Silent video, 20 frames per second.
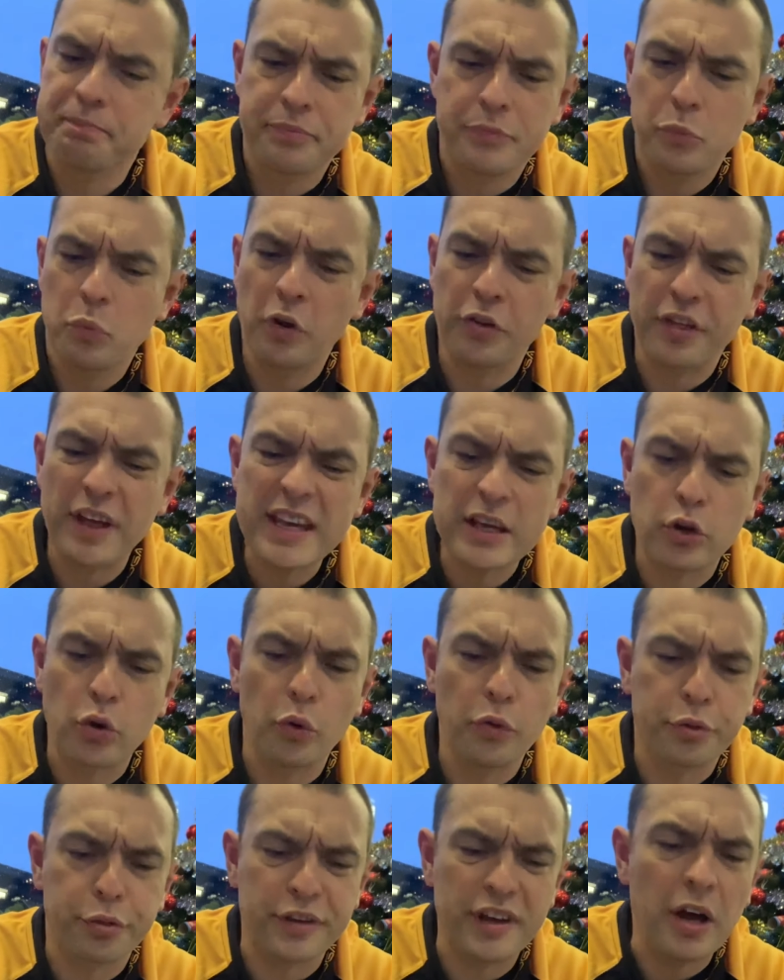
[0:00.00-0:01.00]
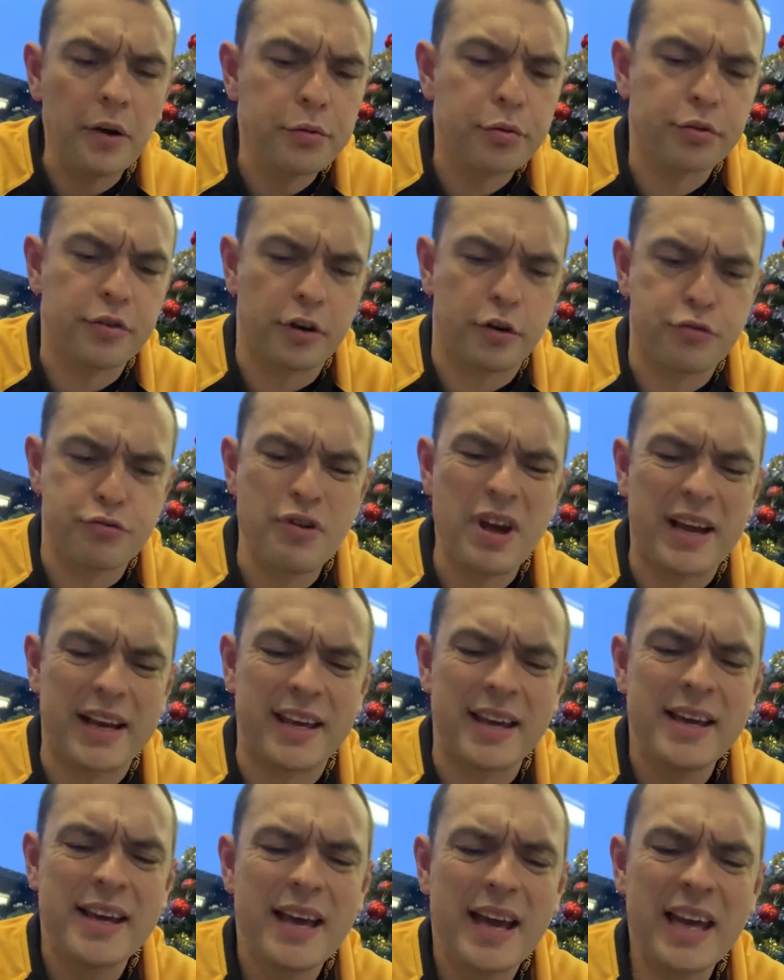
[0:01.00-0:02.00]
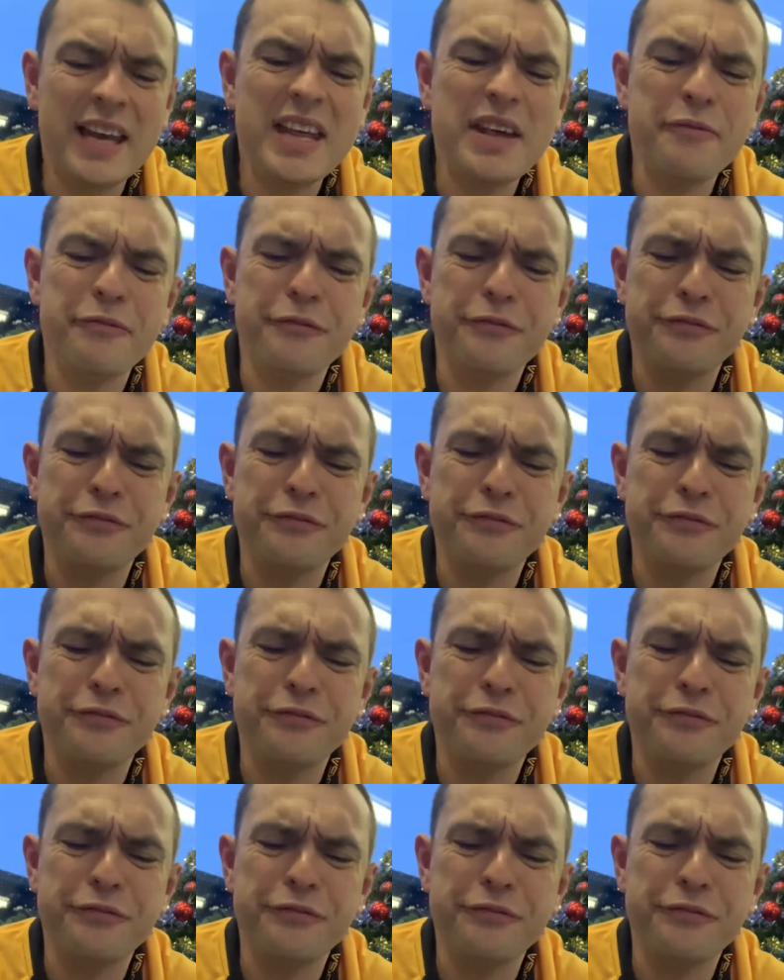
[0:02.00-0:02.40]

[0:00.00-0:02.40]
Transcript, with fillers: well, they caused the ice to crack, and it